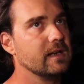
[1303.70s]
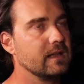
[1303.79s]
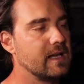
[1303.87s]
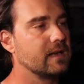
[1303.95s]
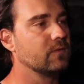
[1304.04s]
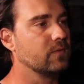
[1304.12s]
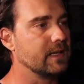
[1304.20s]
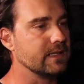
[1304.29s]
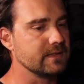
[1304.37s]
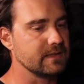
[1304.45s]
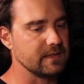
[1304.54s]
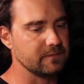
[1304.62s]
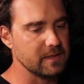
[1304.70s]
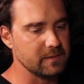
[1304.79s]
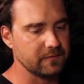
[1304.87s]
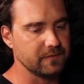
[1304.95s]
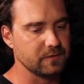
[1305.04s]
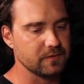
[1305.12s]
a lot of ways, it made
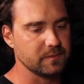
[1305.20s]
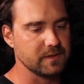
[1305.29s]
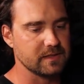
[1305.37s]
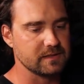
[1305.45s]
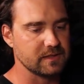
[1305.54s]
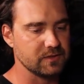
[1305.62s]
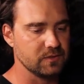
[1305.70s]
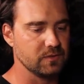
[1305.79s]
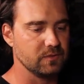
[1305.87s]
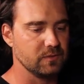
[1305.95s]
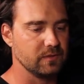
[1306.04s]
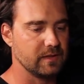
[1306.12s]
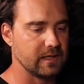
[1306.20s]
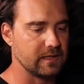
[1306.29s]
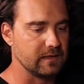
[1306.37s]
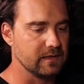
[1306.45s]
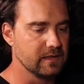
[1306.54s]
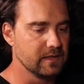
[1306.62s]
me feel good because I knew
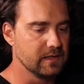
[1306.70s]
that,